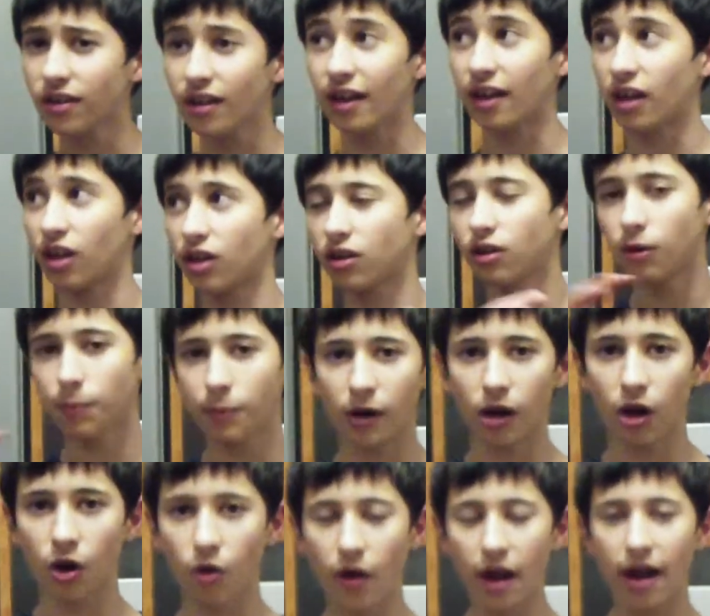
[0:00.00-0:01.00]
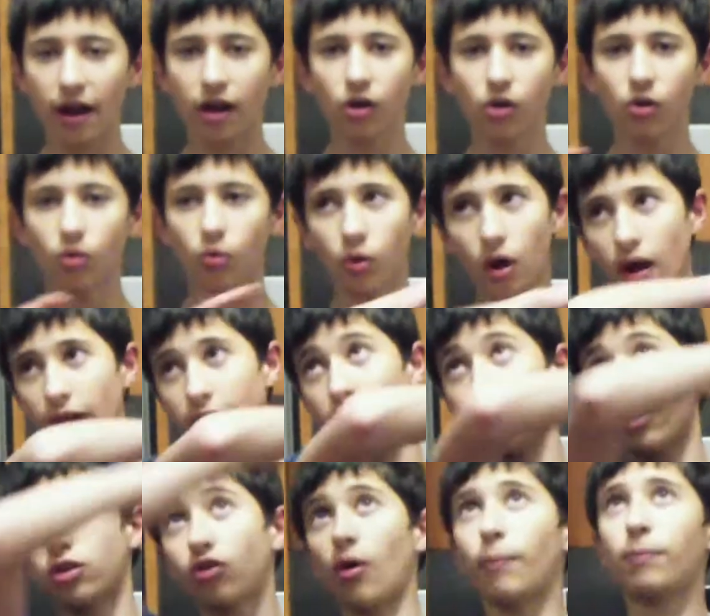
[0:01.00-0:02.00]
like a super low angle and
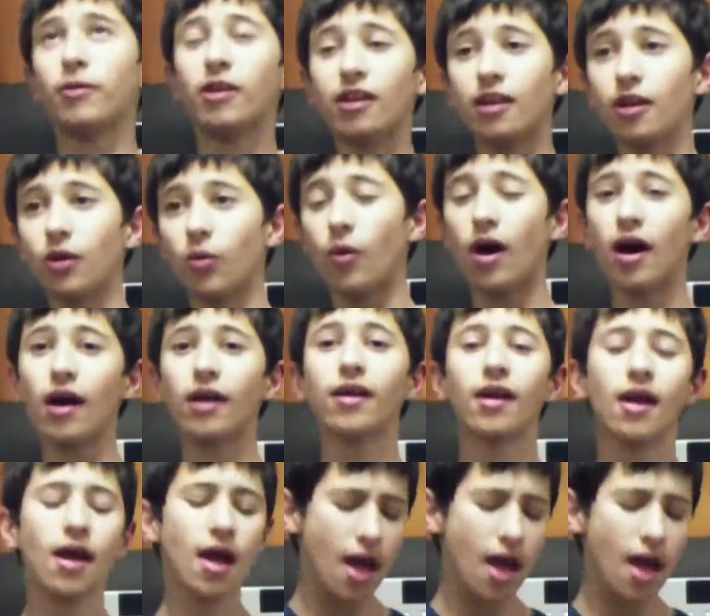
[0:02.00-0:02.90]
it's completely wide.